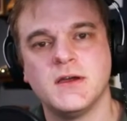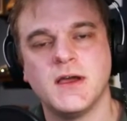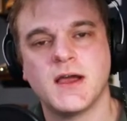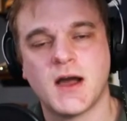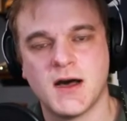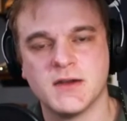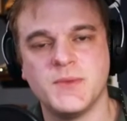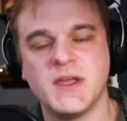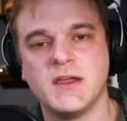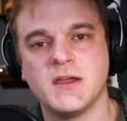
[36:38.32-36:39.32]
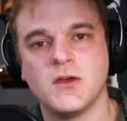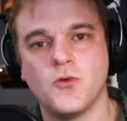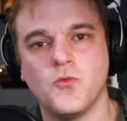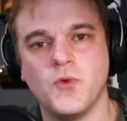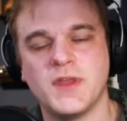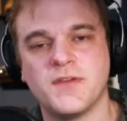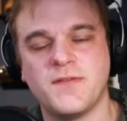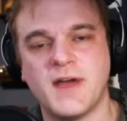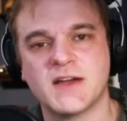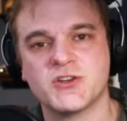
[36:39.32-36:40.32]
economy with a
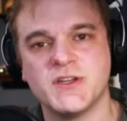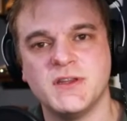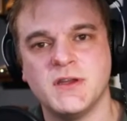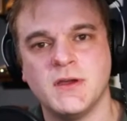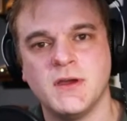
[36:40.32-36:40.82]
faction